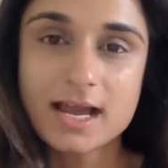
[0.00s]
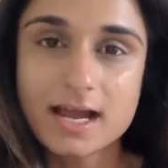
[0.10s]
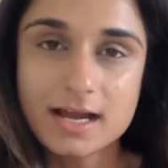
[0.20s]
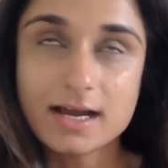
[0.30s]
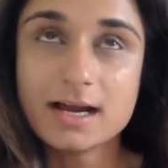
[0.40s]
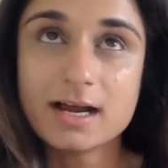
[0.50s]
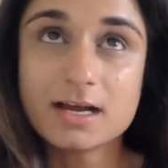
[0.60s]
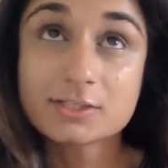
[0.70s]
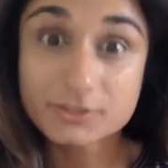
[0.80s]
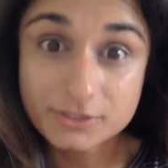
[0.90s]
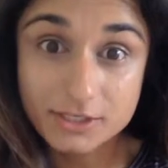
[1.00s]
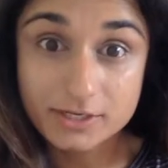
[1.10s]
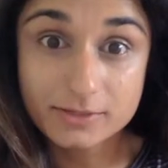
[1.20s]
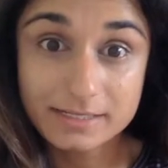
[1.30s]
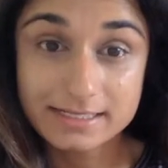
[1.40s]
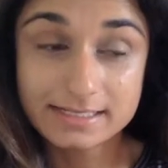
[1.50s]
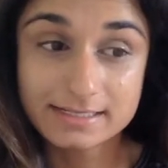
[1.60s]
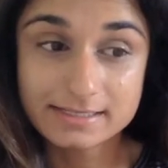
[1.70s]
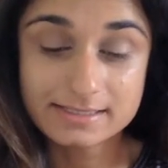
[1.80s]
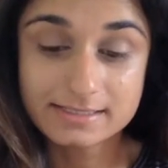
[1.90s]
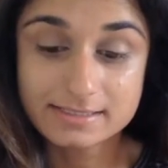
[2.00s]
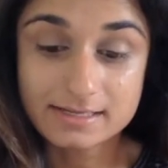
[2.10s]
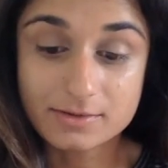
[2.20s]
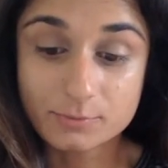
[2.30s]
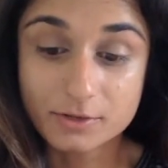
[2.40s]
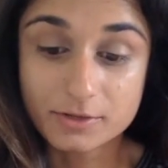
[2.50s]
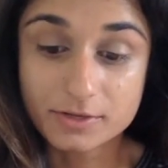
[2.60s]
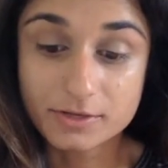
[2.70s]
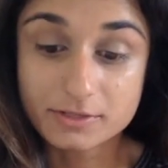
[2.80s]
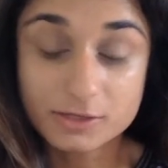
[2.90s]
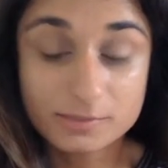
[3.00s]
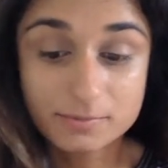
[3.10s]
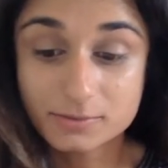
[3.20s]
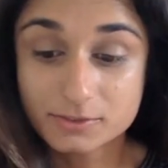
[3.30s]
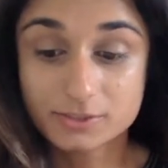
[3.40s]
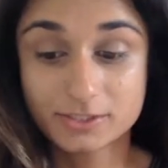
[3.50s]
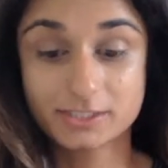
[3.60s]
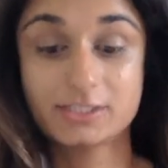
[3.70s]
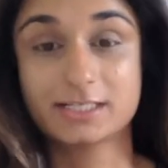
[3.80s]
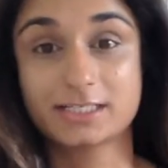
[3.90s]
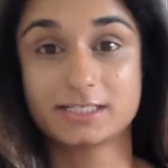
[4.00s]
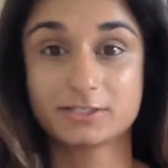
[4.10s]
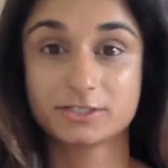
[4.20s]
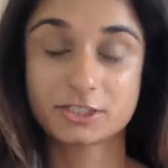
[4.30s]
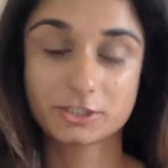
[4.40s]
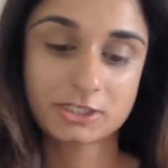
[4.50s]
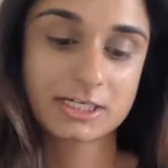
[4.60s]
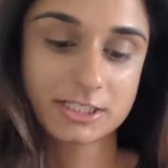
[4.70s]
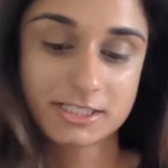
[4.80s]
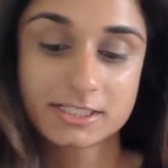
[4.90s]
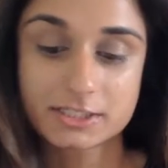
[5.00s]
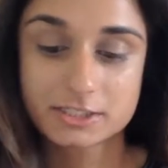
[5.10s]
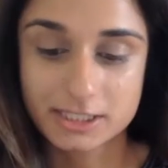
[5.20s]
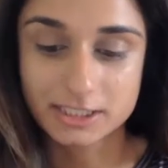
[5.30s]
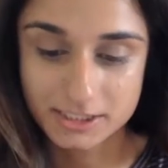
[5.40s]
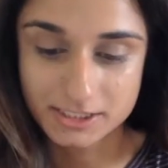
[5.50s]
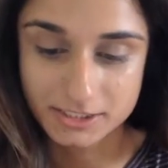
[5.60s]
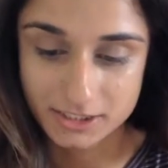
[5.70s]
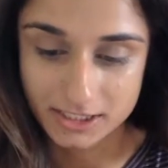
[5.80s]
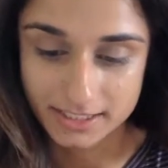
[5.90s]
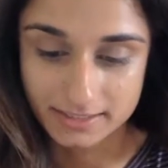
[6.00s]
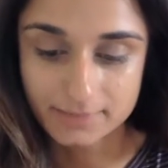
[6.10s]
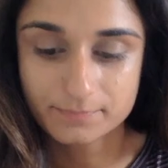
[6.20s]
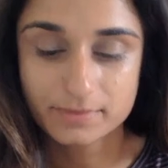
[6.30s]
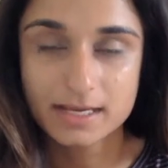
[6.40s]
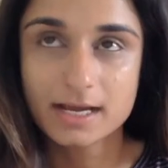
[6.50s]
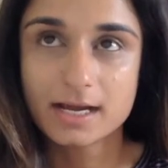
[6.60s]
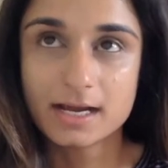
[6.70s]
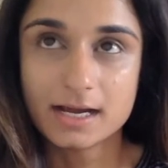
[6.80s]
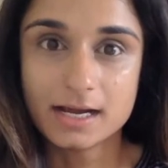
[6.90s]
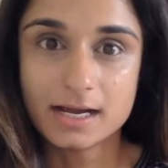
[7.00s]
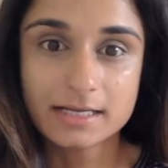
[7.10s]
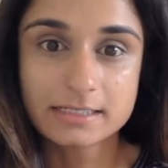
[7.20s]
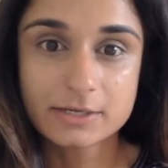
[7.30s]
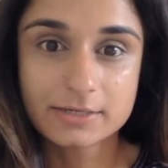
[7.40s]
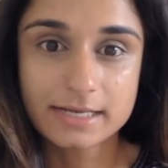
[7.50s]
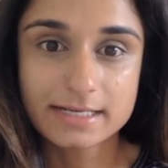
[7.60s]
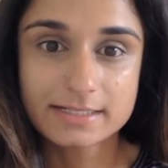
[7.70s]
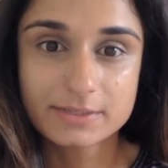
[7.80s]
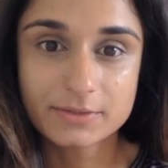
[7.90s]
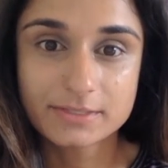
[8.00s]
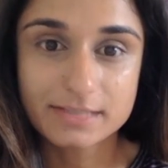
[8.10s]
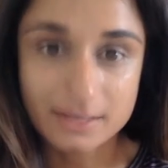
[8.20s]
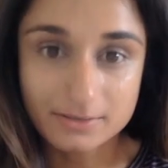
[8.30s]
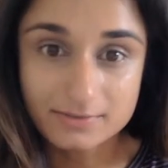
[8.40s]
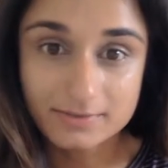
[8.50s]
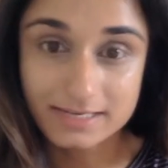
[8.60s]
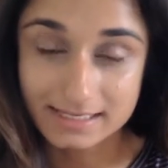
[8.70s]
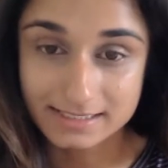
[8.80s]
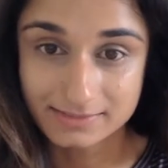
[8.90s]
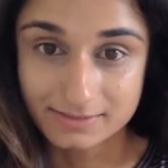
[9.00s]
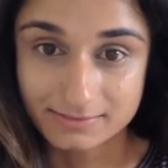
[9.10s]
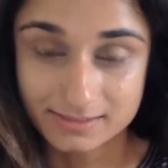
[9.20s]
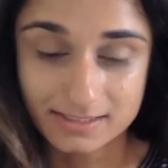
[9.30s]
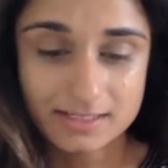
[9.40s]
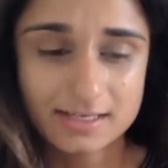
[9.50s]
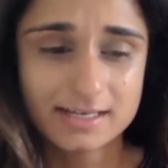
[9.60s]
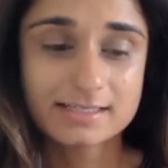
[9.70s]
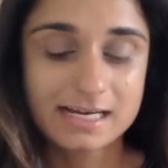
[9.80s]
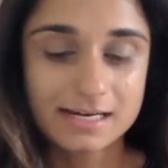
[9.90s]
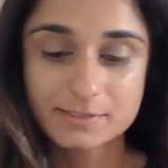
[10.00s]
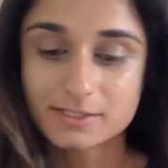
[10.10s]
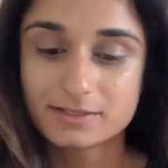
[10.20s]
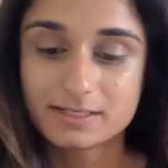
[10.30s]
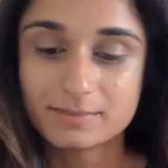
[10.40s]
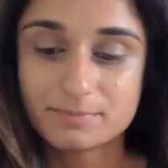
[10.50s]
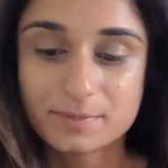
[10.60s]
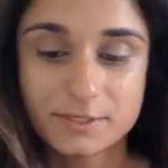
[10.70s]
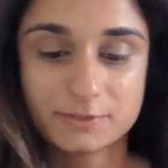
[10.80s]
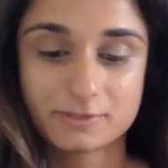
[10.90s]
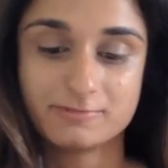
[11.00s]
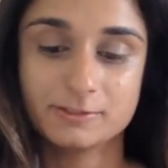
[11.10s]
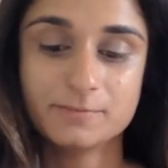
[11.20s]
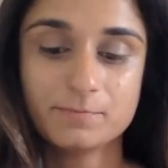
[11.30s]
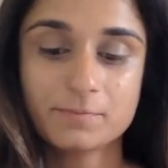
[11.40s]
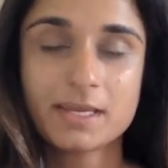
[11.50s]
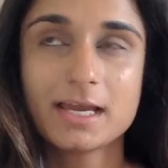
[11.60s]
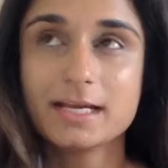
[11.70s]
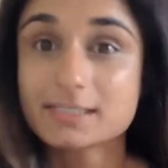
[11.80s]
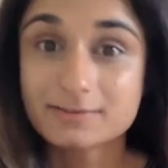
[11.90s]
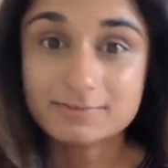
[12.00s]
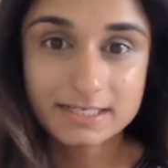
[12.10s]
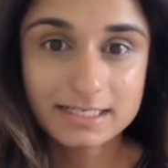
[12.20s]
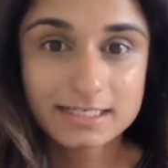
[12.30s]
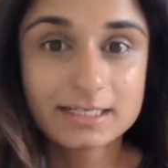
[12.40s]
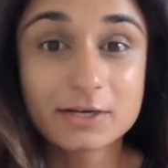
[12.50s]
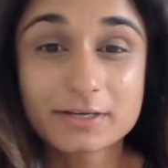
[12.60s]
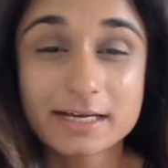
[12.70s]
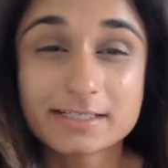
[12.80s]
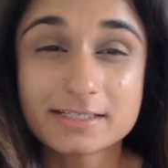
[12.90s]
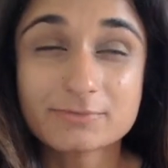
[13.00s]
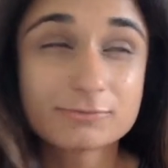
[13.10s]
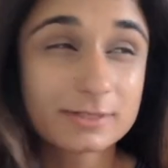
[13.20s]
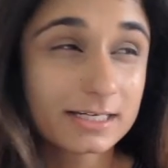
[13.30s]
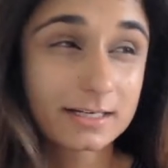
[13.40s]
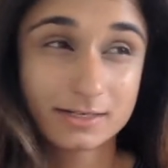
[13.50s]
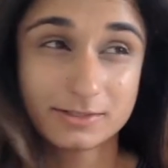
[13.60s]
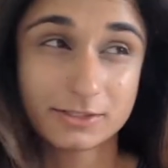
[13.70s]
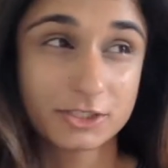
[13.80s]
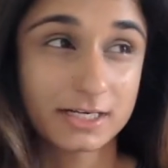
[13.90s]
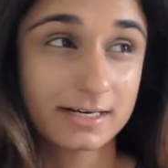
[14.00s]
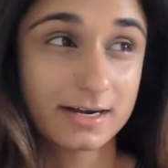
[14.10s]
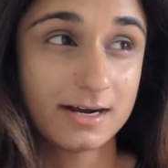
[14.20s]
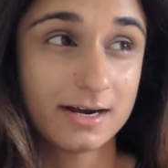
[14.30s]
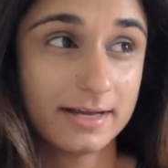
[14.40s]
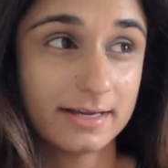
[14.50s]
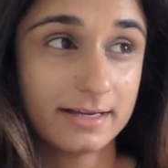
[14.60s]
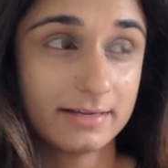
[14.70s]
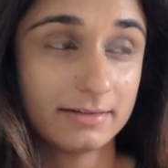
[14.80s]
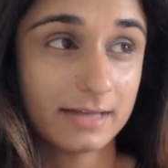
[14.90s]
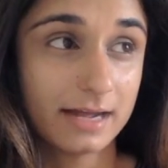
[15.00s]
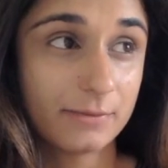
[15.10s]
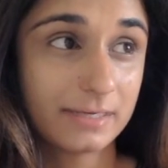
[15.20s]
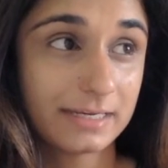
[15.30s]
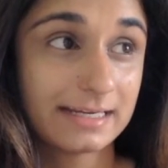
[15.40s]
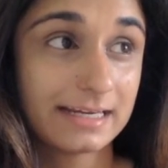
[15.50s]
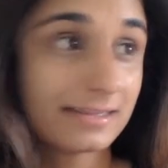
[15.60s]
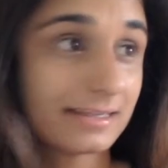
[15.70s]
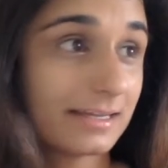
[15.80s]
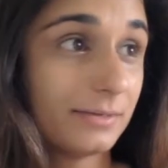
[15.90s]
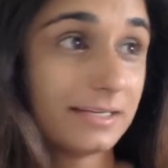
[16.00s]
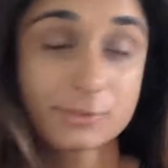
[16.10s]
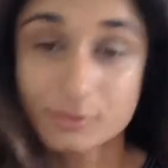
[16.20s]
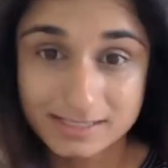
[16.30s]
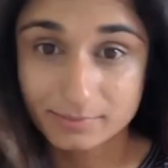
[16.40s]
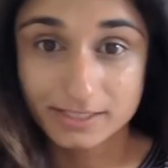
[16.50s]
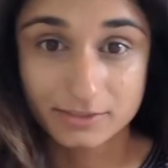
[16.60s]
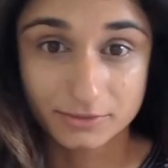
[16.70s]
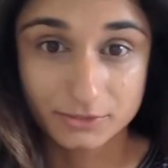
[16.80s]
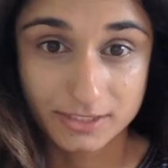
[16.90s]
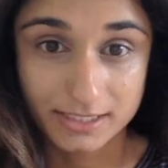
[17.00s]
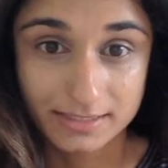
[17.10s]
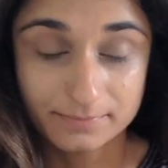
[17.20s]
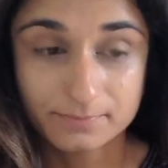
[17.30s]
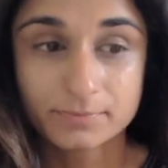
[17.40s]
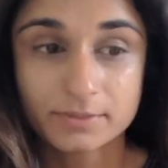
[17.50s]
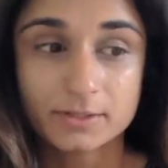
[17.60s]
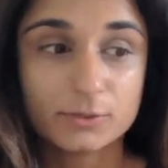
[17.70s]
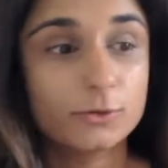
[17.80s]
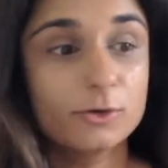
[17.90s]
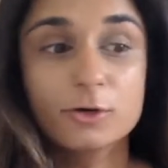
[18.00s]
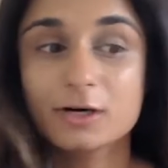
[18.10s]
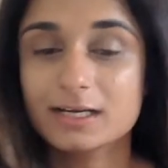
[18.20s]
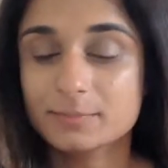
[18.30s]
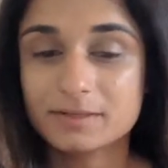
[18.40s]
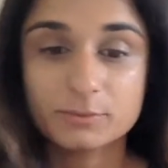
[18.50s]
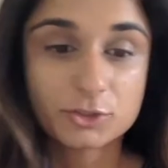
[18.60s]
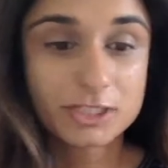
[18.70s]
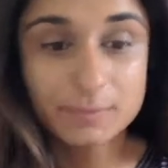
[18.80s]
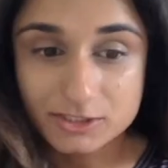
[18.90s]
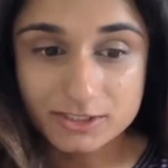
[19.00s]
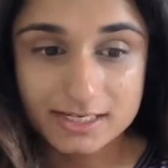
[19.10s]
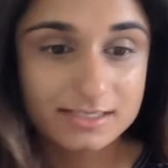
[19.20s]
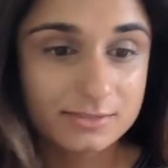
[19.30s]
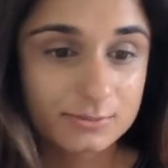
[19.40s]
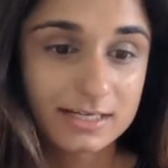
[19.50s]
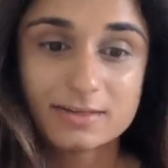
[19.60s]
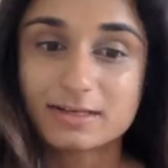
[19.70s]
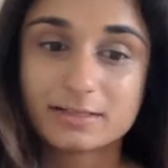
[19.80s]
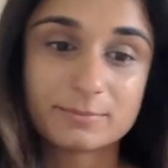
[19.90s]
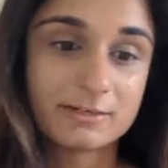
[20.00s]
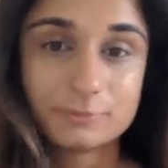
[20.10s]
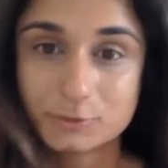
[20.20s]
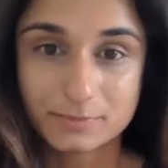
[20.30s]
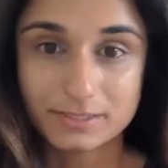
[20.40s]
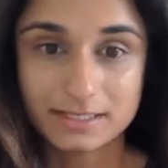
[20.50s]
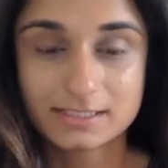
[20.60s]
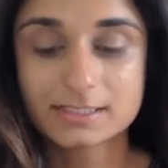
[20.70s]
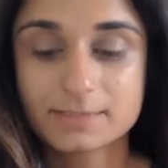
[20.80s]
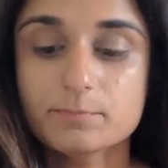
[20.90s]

Suzhou is one of the top tourist attractions in China. It's located on the south of the Yangtze River. It's absolutely beautiful. It's conveniently located really close to Shanghai in that we can get there within 20 minutes on the train, or a little bit more cheaper trains will get you there in about 40 minutes.